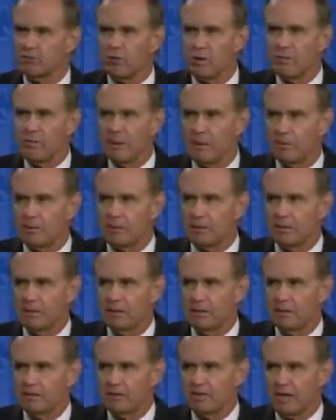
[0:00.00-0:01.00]
And remember,
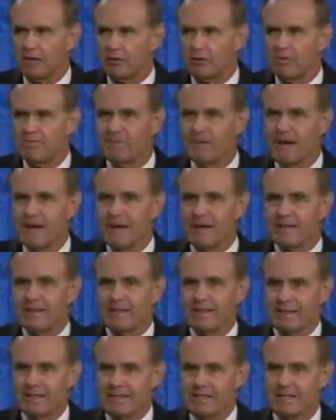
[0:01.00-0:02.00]
Sandra,
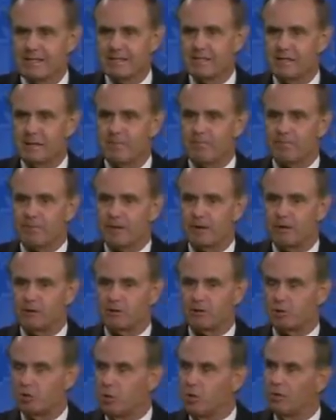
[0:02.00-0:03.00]
this
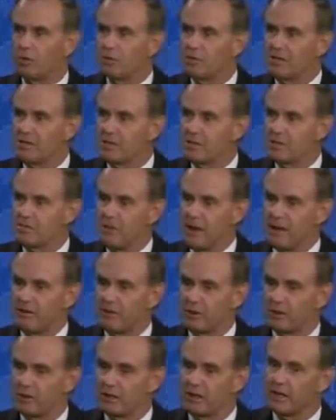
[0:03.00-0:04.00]
is
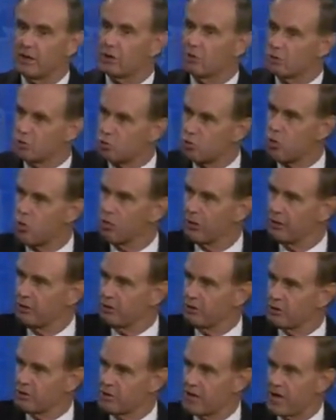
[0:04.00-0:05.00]
basically controlling
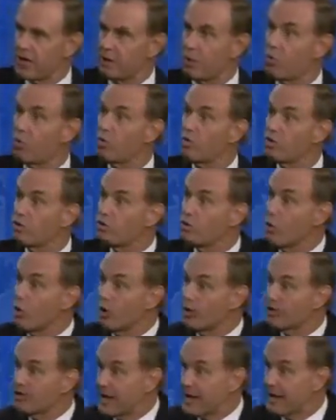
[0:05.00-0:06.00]
your state with
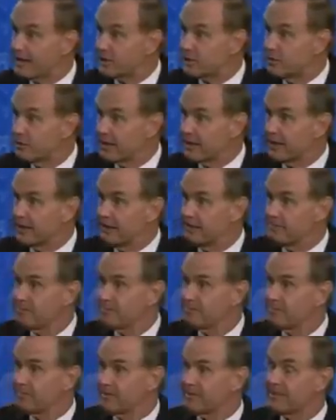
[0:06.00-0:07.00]
your tax money
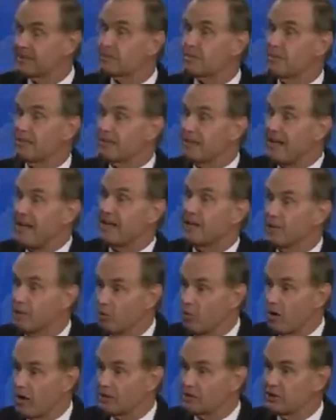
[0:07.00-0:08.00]
that's been taken
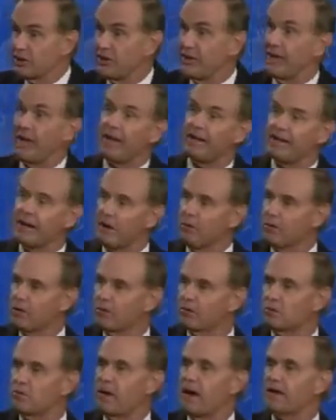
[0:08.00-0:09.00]
to Washington and now
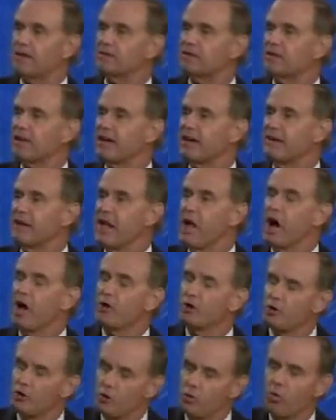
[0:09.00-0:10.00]
comes back and say,
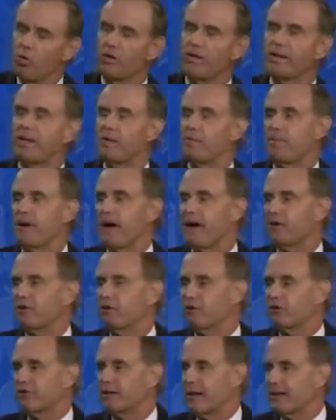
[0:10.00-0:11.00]
you only get
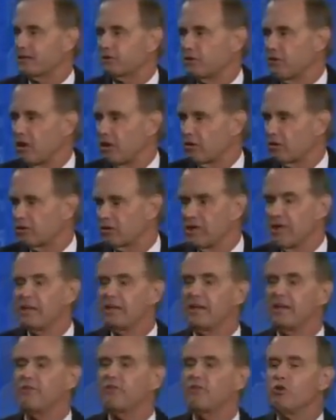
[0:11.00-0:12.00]
back your tax dollars
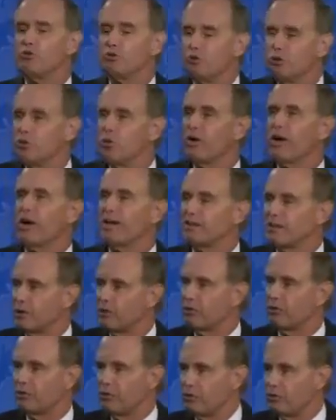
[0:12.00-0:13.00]
if you do what I
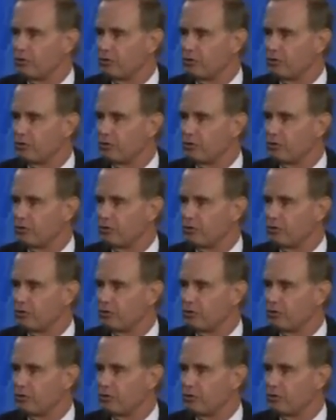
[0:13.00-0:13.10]
tell you to do.